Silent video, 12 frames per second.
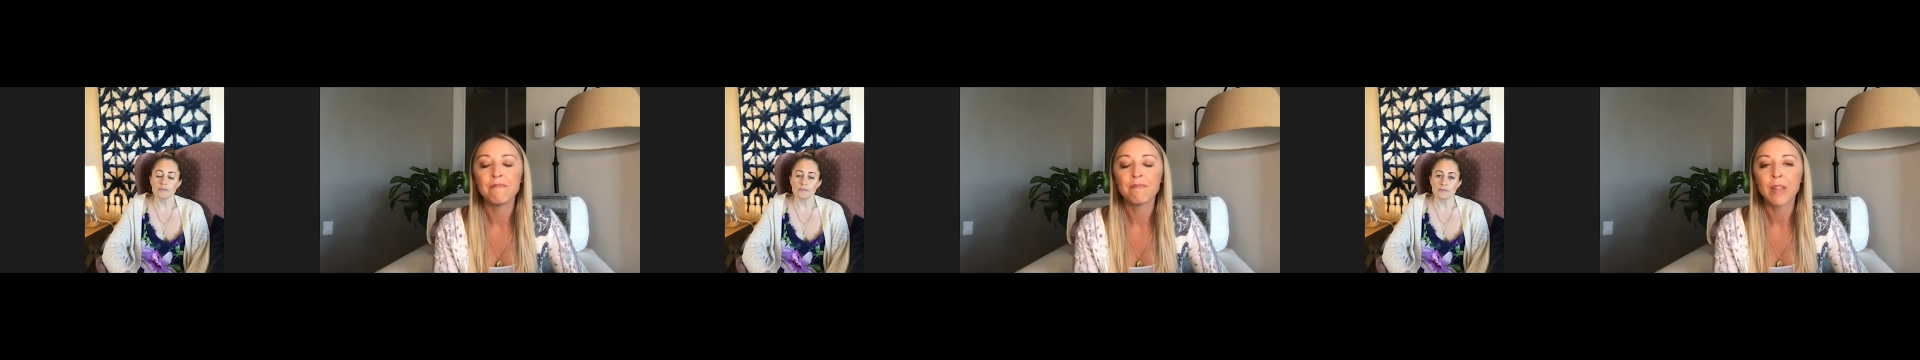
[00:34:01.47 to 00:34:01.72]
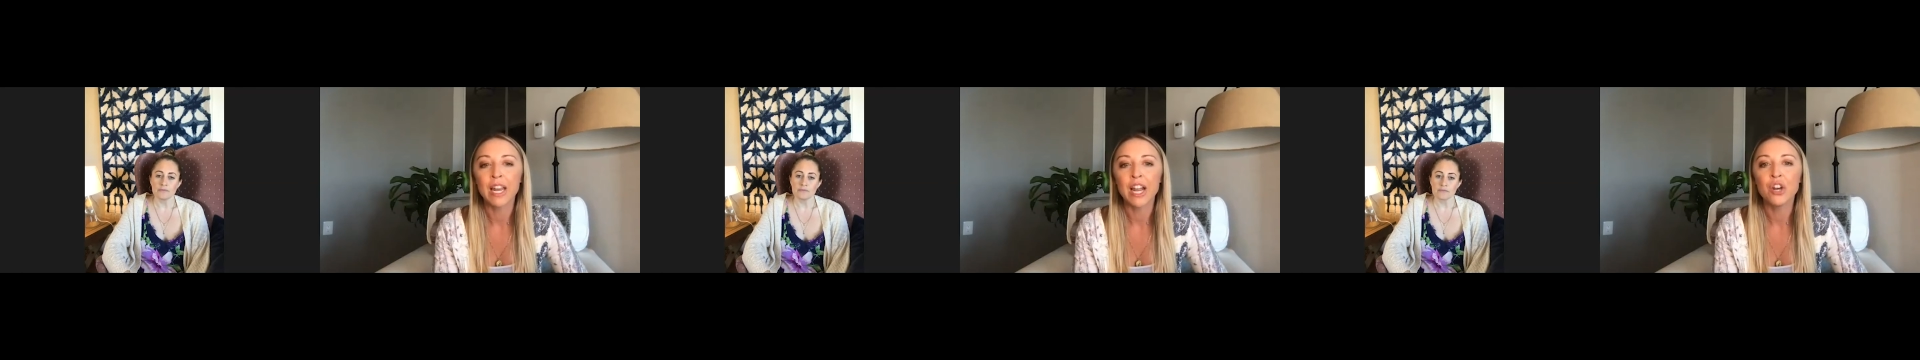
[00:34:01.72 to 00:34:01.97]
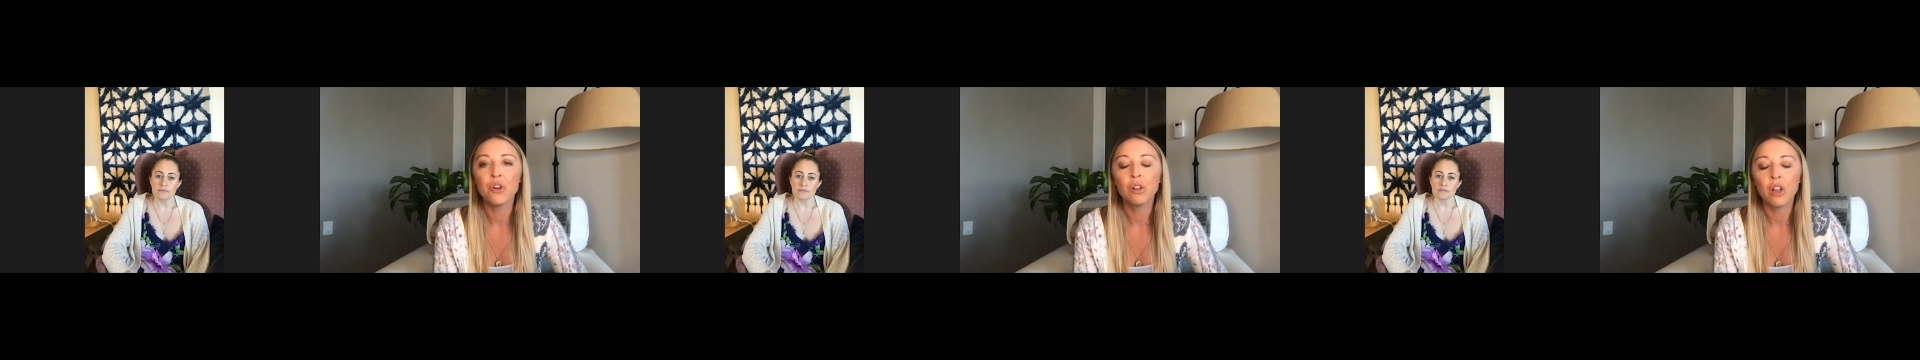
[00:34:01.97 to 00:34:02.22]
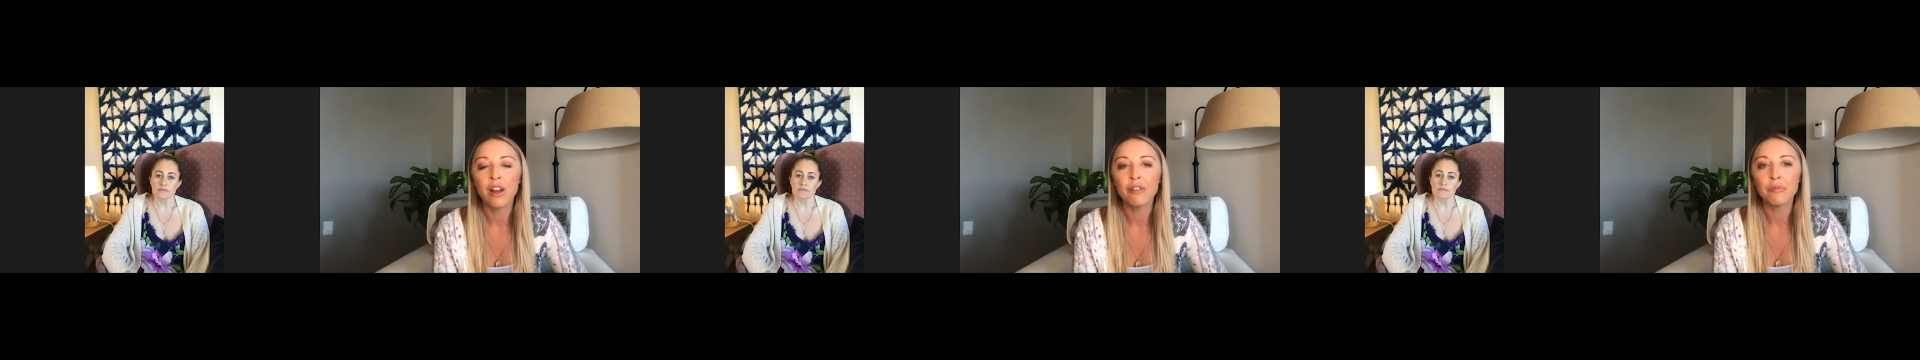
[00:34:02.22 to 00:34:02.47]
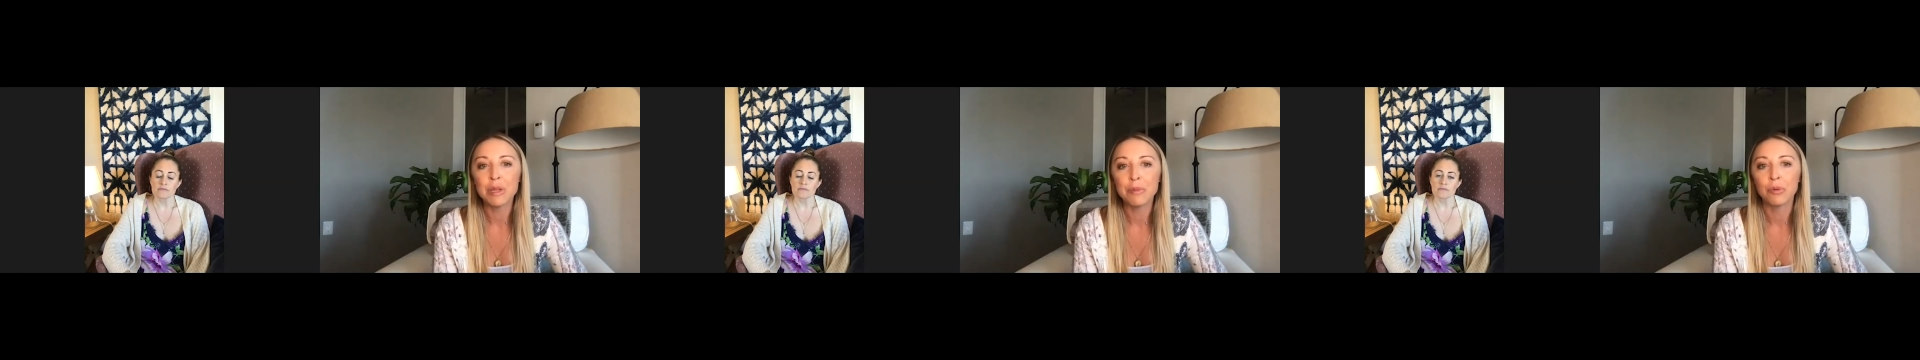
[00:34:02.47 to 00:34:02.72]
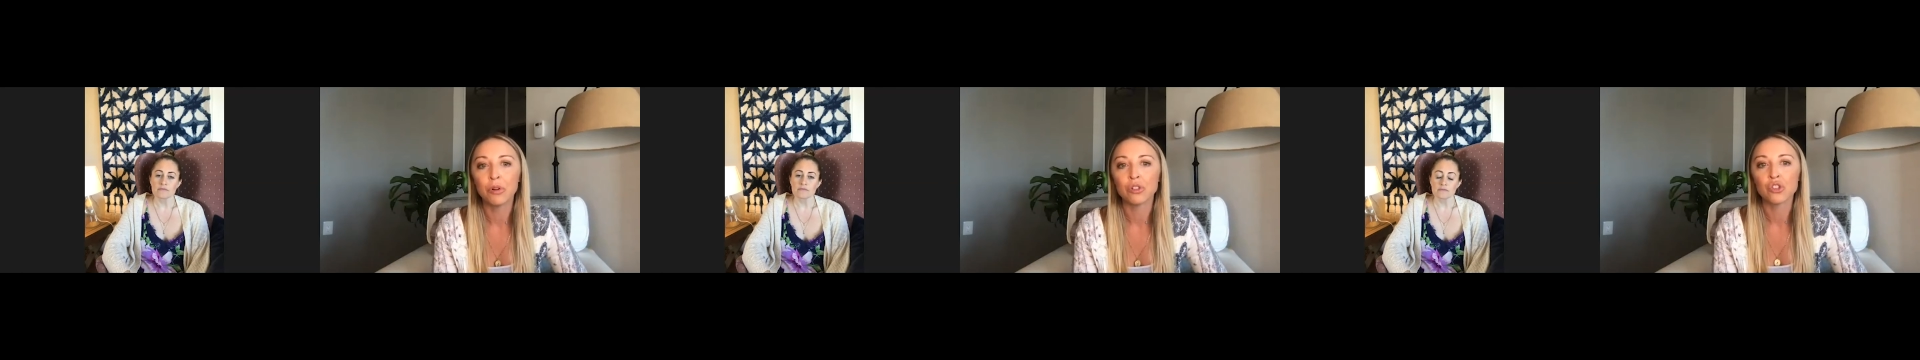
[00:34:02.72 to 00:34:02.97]
And I know a lot of
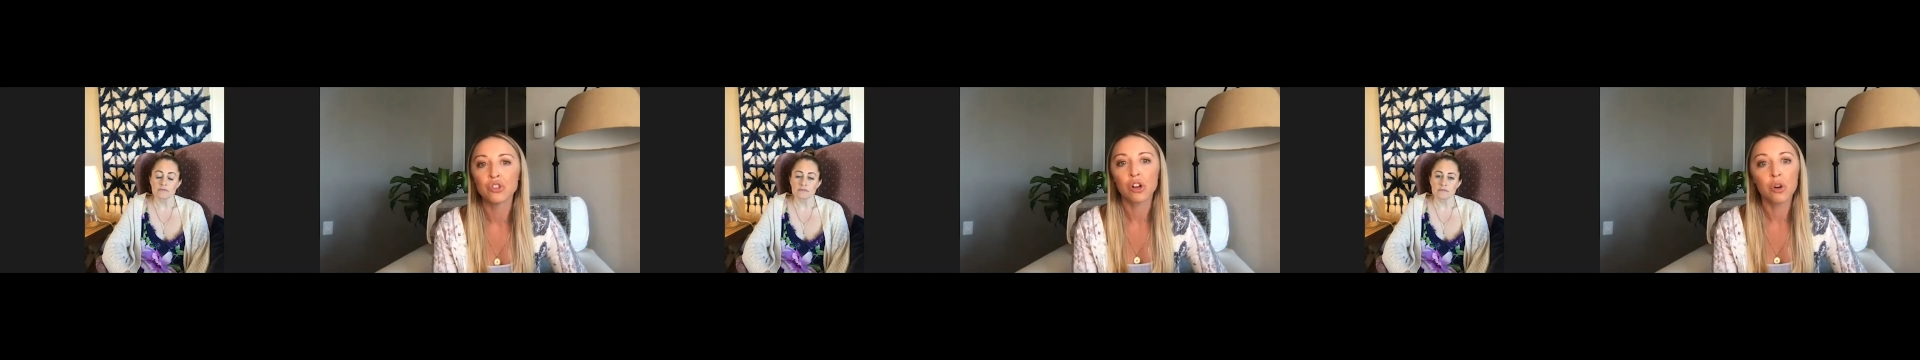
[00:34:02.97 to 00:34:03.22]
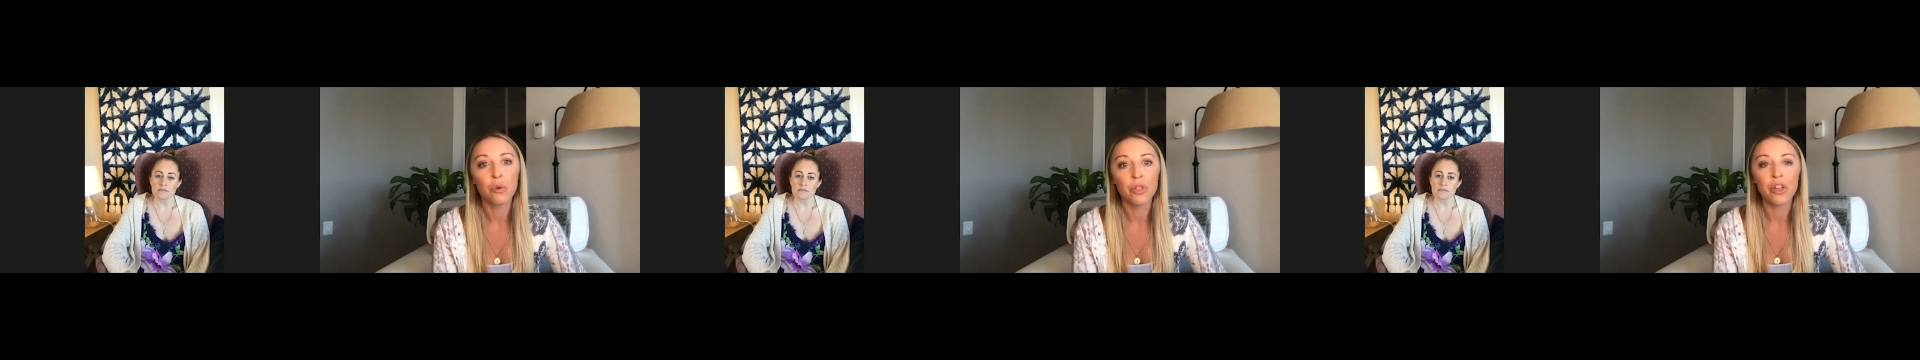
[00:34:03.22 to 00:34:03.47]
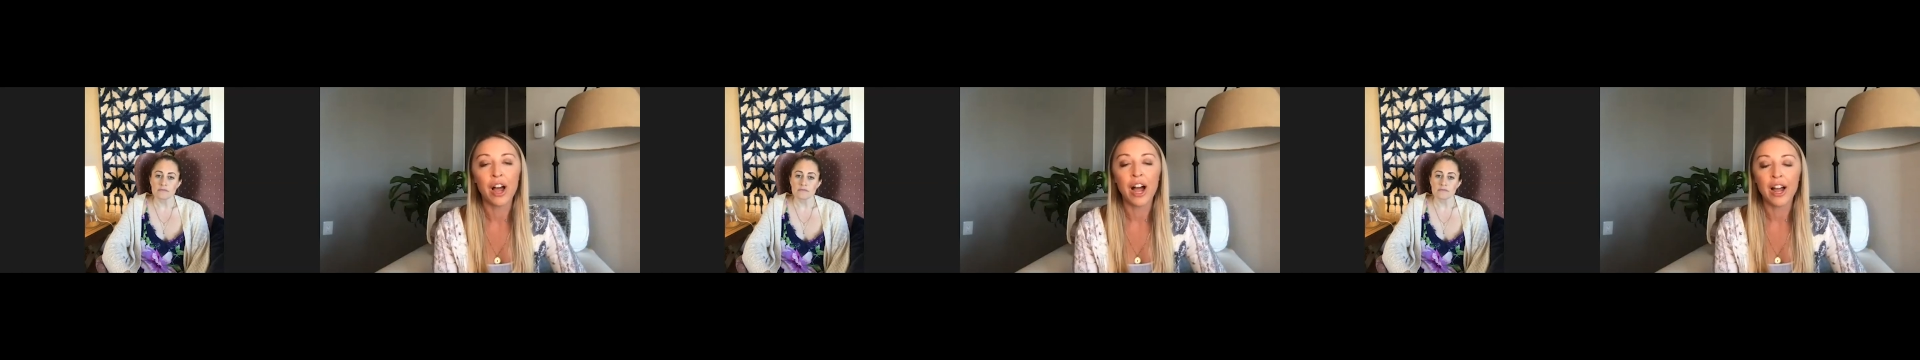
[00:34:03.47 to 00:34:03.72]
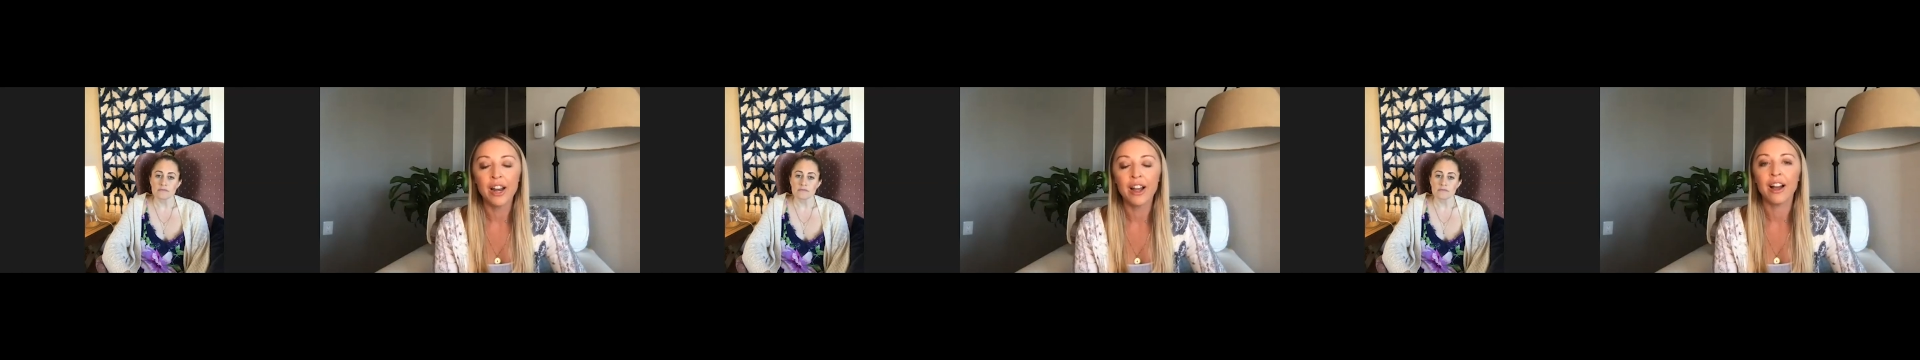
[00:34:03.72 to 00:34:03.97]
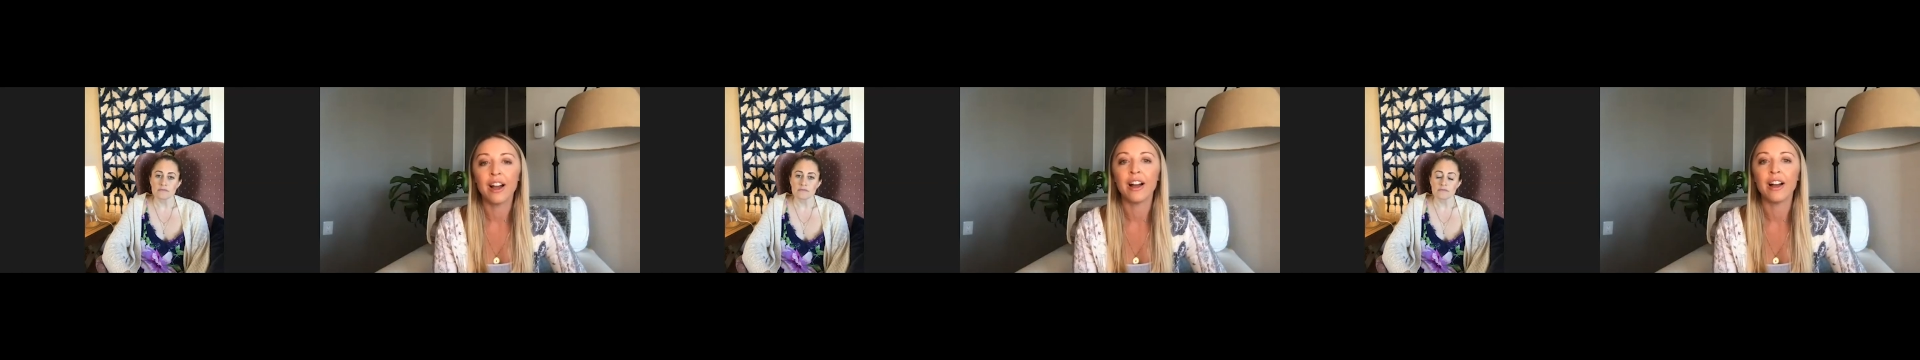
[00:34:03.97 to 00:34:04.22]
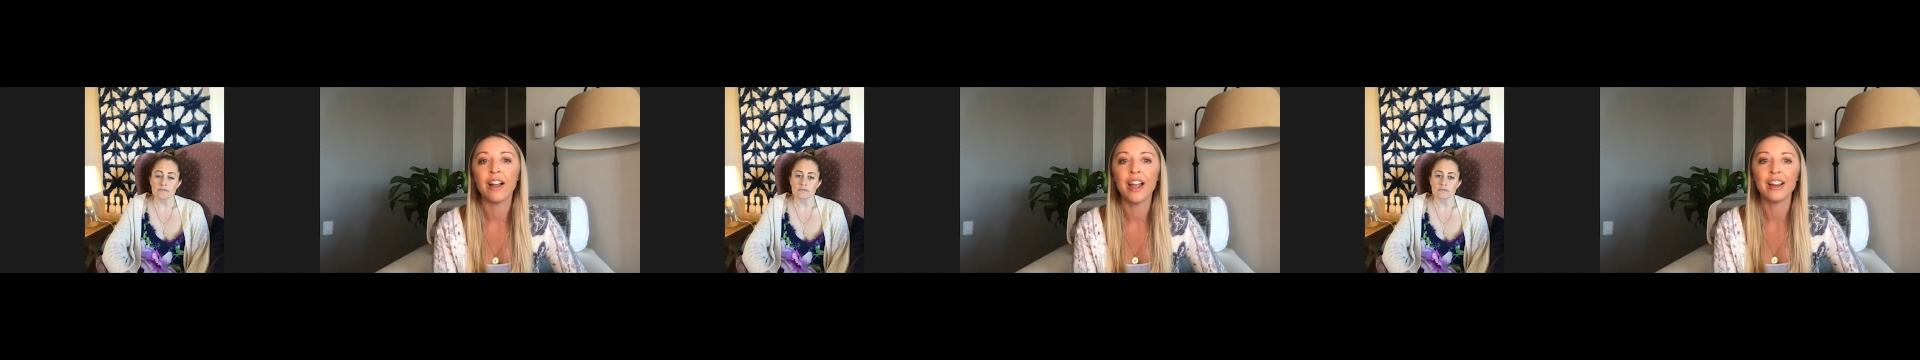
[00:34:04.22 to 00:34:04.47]
people struggle with that.
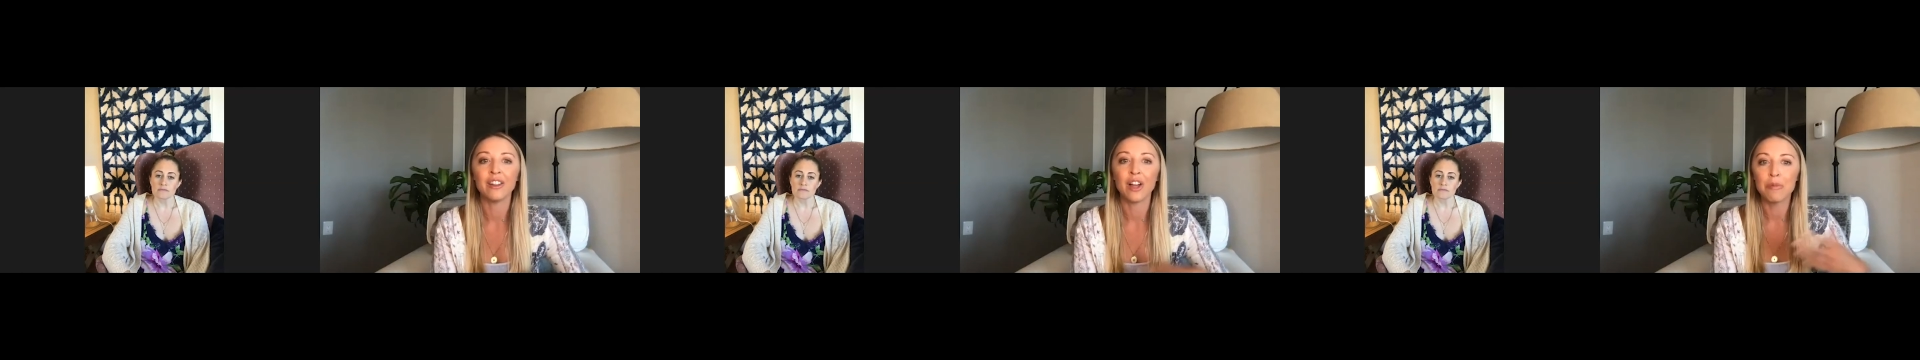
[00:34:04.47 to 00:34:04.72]
And a lot